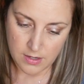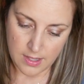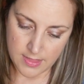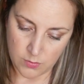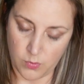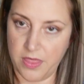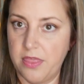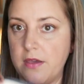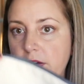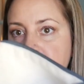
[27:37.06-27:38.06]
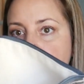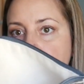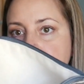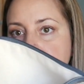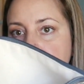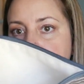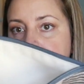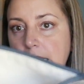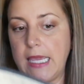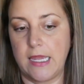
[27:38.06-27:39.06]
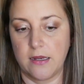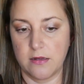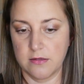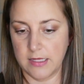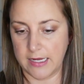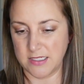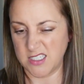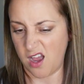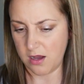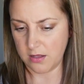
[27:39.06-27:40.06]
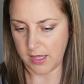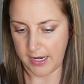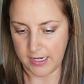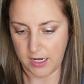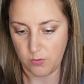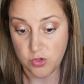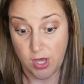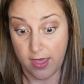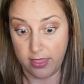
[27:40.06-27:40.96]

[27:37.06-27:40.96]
And then with, of course, her plain like duck lining, which I